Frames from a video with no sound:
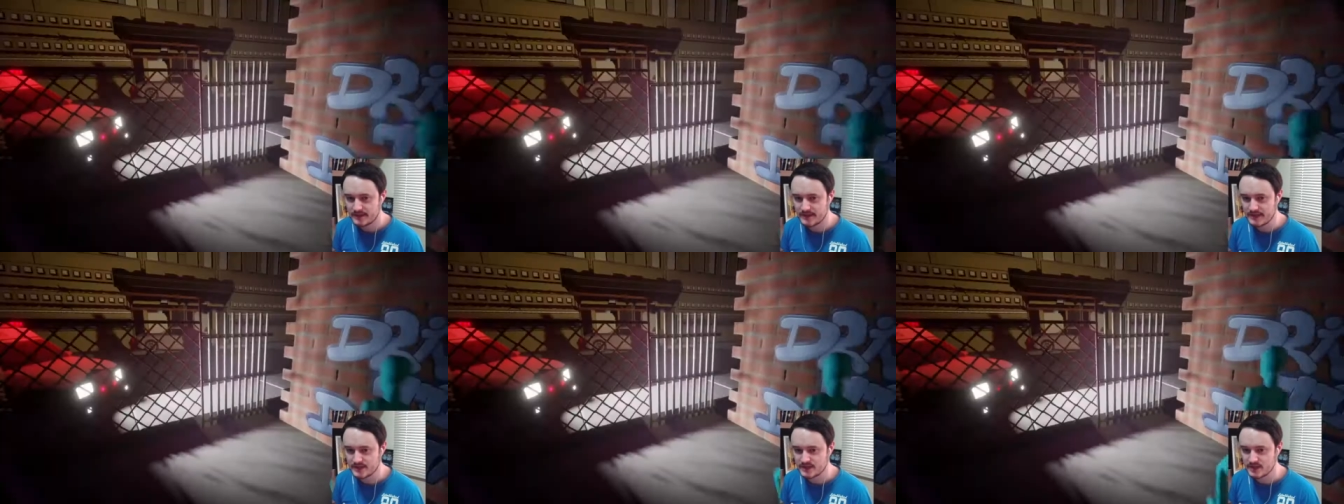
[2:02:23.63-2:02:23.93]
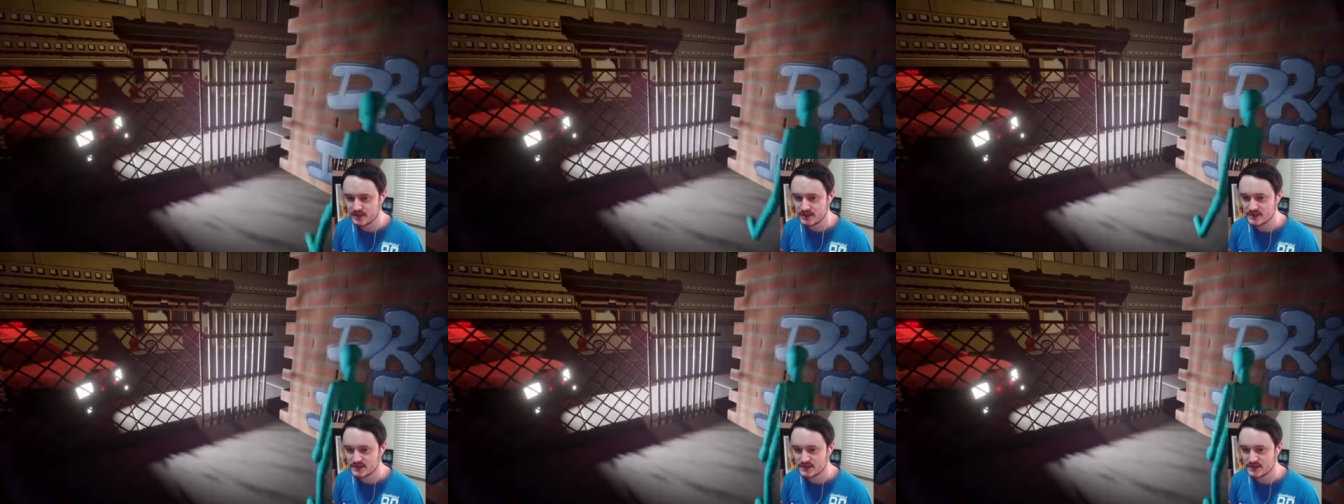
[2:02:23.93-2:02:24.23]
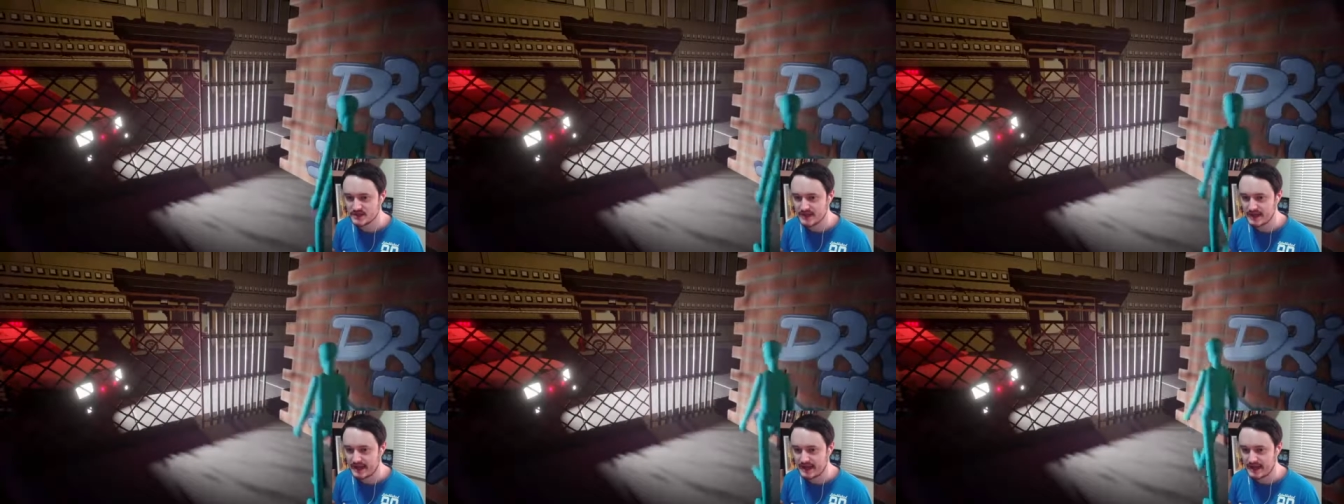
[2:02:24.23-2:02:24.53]
as you can
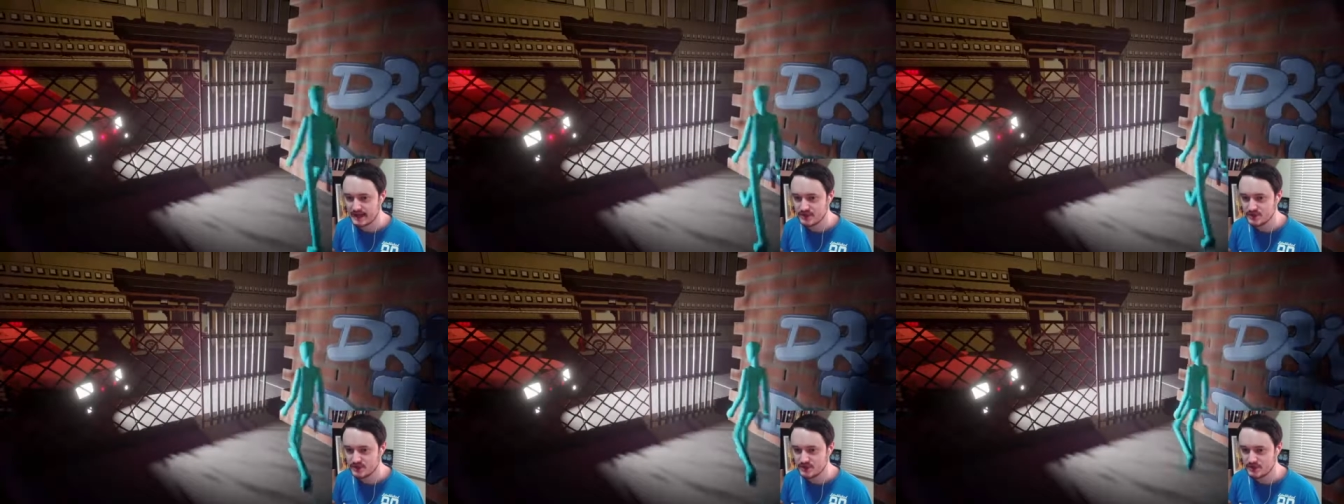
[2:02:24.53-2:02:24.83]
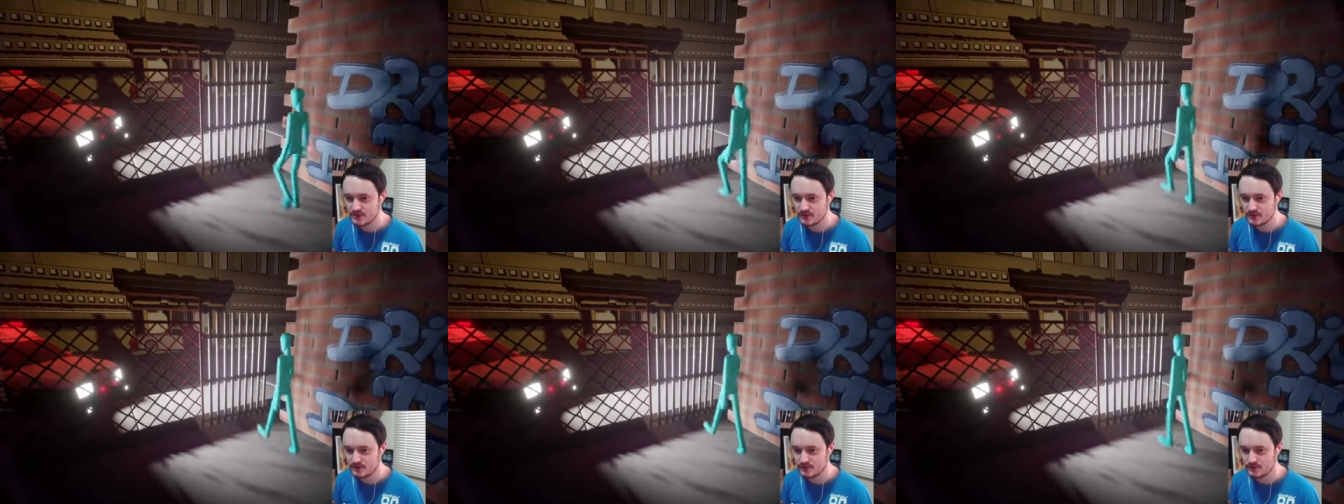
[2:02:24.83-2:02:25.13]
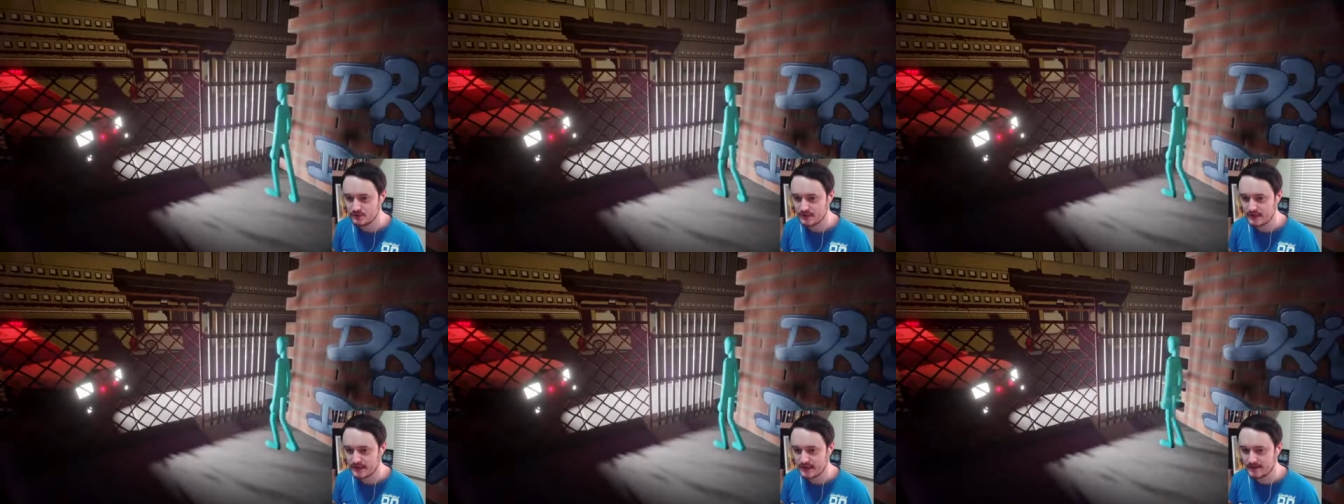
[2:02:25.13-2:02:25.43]
see, as you
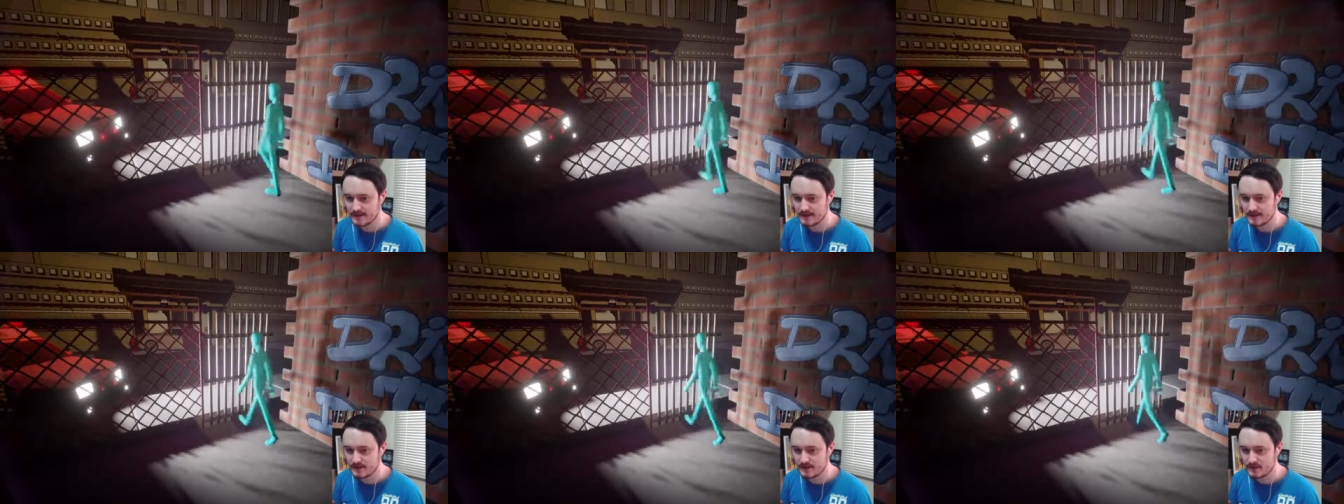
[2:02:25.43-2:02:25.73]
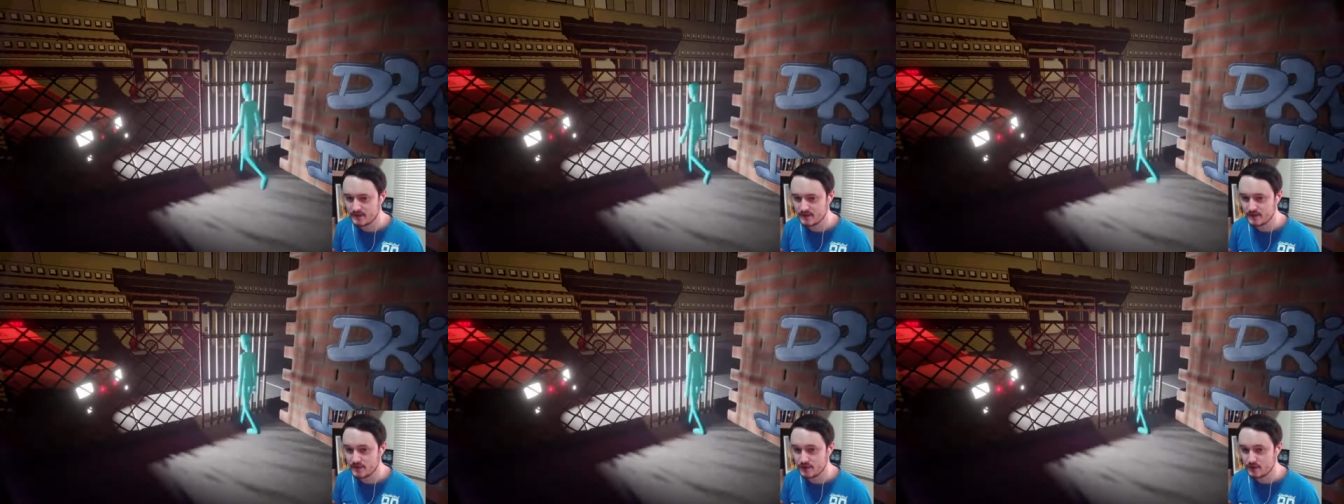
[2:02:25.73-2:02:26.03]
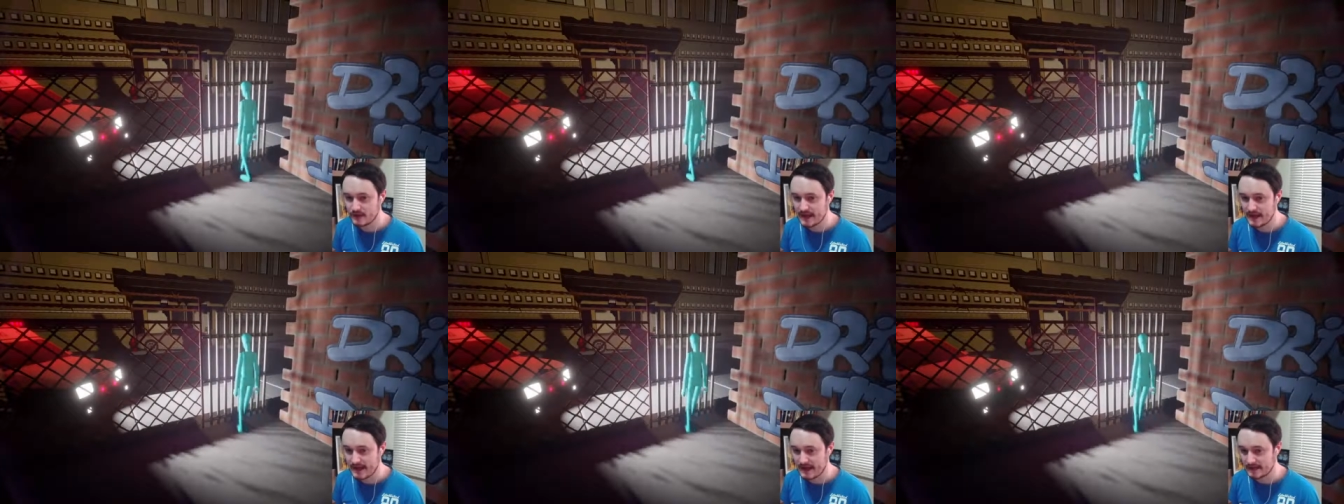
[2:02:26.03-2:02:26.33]
get to here, you're
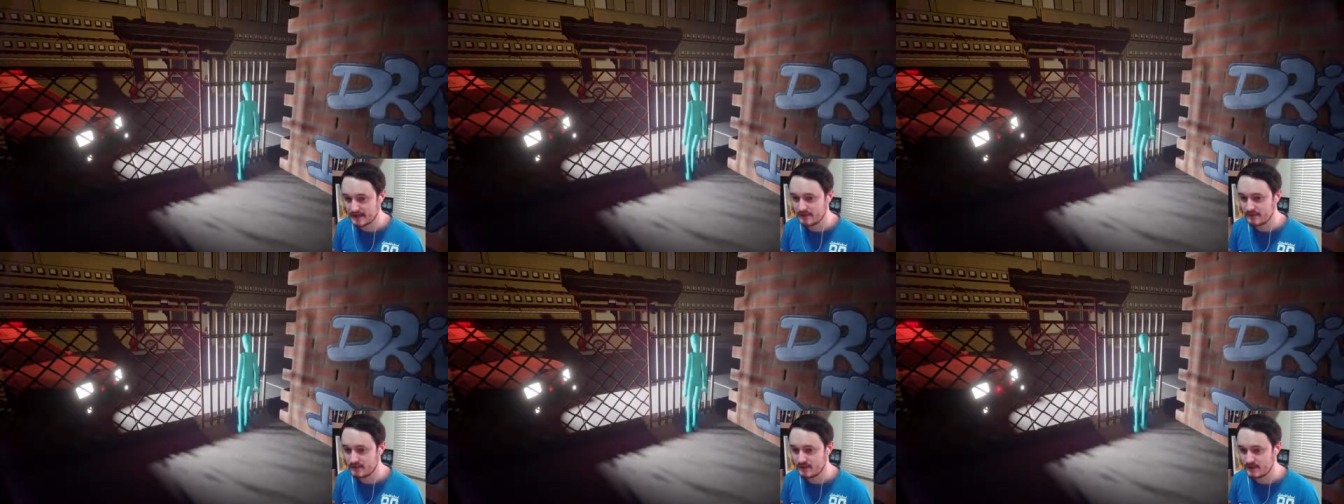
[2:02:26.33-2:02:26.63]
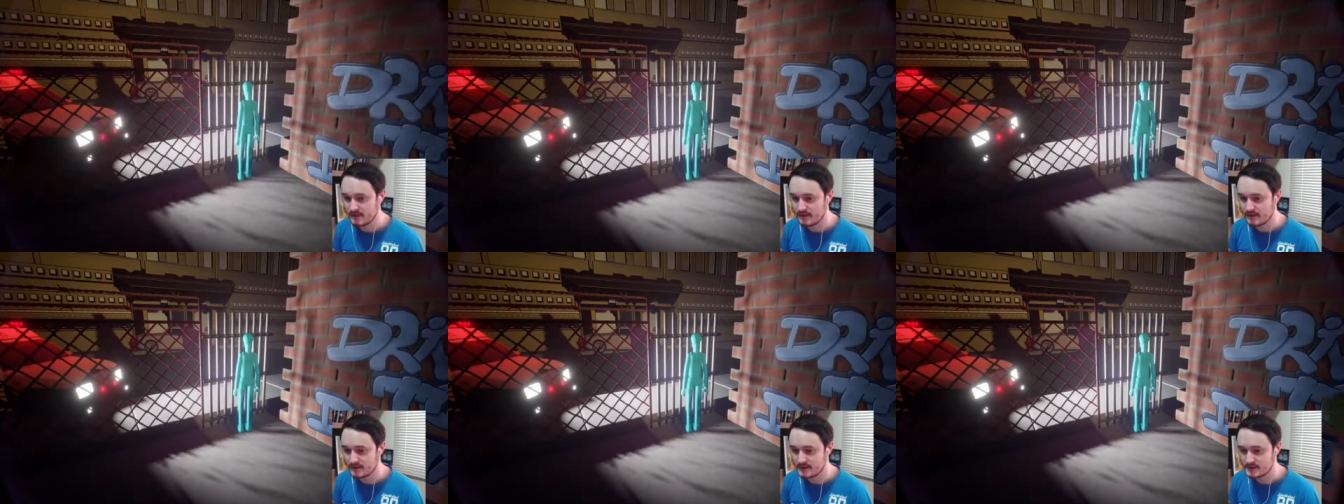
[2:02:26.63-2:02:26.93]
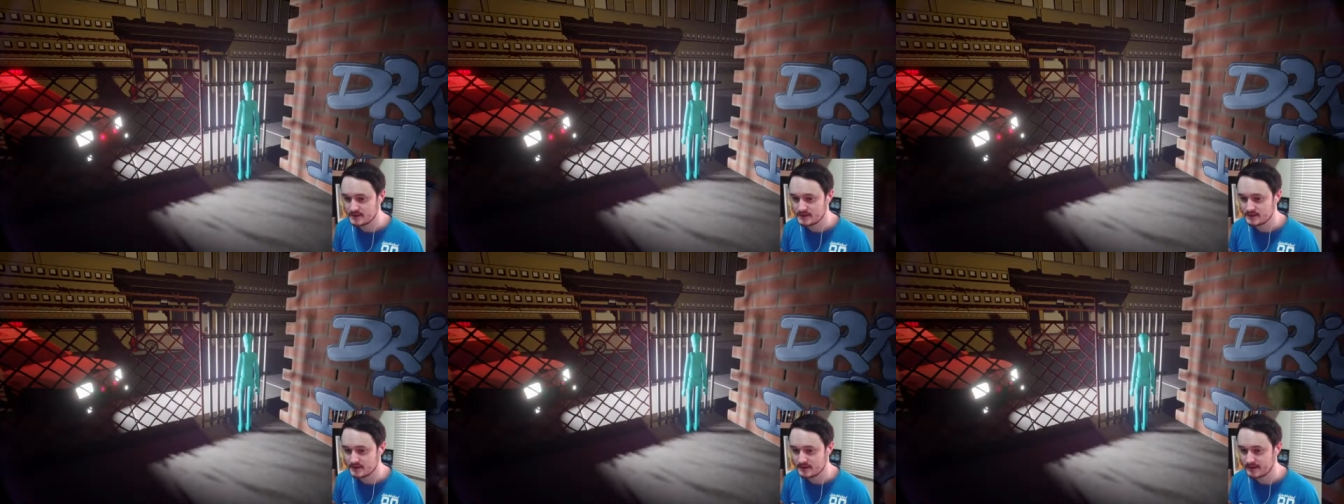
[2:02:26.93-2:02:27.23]
going to activate
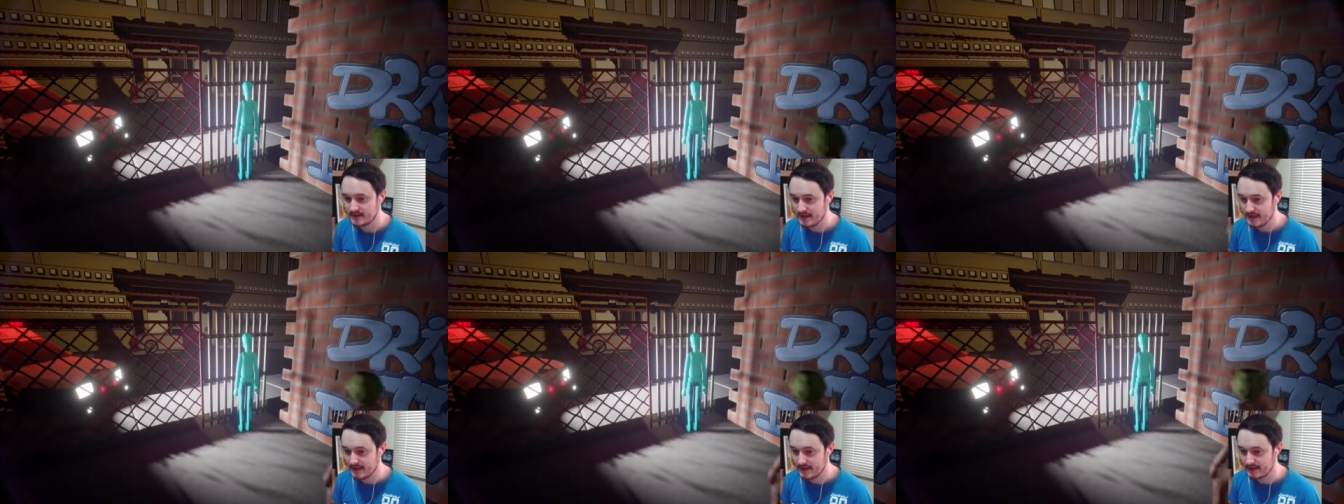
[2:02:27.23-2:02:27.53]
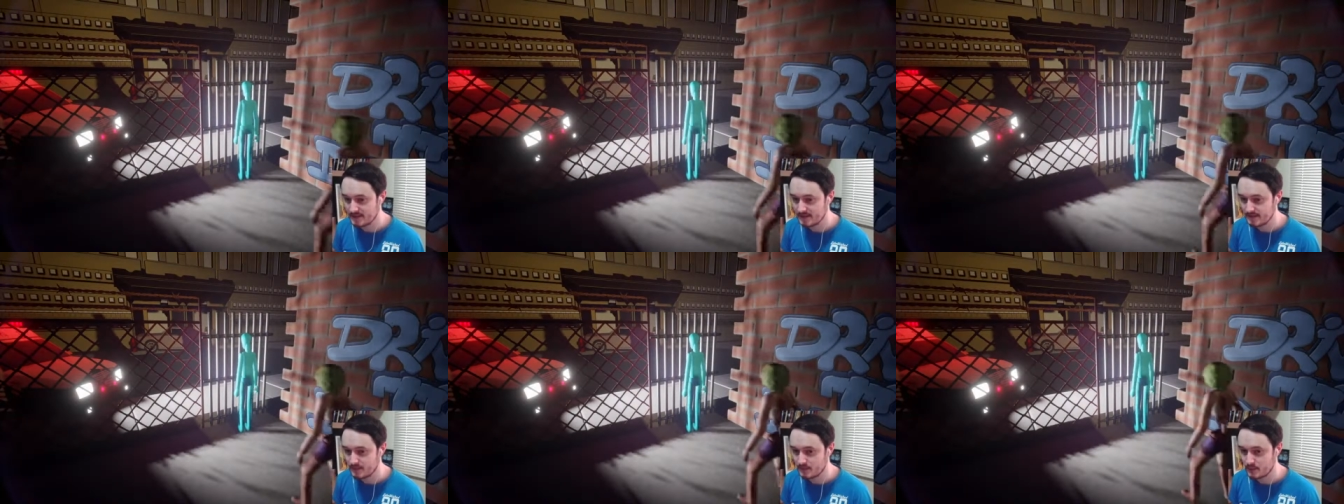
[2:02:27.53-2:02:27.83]
this gate,